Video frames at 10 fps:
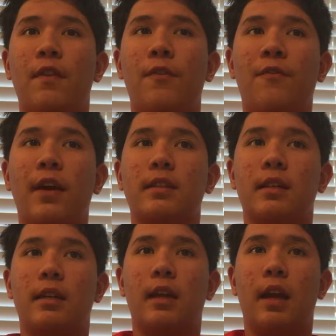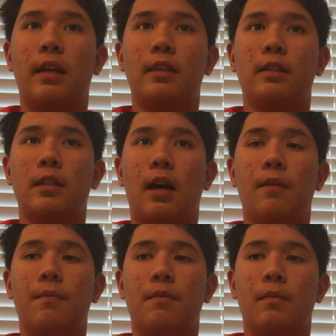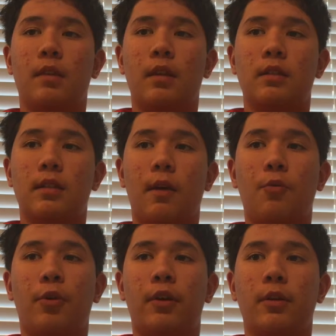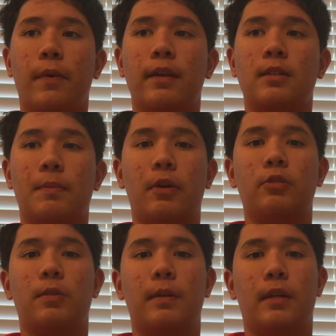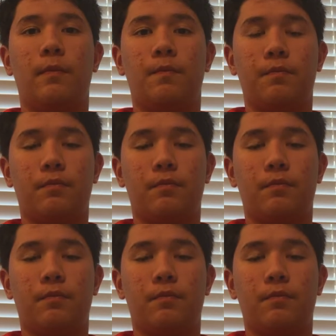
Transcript: infected and is not working the way it's supposed to be.